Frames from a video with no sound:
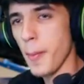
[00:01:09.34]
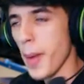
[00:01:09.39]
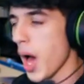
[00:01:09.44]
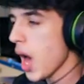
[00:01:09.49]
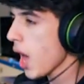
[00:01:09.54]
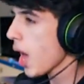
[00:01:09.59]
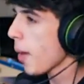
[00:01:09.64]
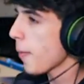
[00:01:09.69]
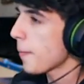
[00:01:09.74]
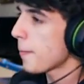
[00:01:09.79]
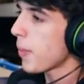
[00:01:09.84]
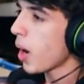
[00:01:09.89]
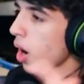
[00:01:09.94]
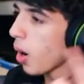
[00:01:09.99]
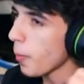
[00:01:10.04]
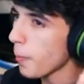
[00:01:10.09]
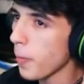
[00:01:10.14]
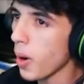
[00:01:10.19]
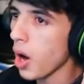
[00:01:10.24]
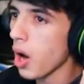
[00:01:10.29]
on my head,
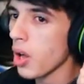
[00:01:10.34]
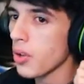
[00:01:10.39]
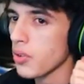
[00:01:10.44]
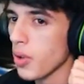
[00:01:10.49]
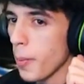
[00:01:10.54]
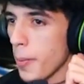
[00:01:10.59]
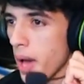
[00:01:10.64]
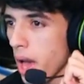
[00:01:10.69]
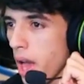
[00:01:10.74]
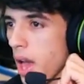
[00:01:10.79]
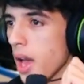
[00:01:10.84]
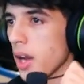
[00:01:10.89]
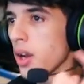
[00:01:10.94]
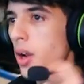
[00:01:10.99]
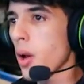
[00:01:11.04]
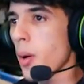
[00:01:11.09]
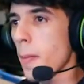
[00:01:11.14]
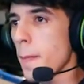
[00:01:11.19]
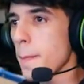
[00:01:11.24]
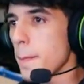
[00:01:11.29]
ball, balls on my head,
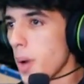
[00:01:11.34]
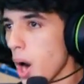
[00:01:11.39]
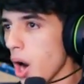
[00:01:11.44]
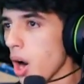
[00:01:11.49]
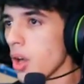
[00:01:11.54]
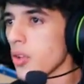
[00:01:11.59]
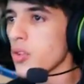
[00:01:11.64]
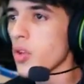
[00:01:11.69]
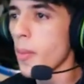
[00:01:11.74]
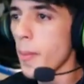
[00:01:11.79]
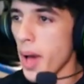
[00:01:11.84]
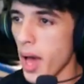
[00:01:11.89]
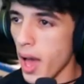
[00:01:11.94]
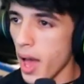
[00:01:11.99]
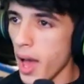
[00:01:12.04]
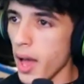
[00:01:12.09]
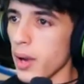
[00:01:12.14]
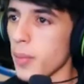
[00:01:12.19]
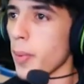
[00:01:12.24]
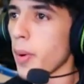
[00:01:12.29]
balls on my
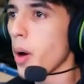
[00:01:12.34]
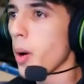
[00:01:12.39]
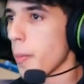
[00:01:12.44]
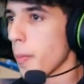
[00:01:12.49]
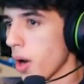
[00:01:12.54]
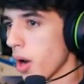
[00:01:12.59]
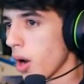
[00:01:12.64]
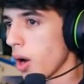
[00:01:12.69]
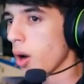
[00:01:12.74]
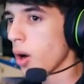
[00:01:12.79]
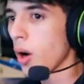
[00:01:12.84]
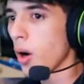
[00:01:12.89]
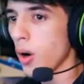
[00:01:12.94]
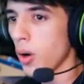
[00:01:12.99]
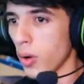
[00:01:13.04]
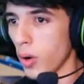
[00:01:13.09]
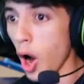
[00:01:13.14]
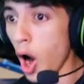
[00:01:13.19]
head, ball, ball, oh.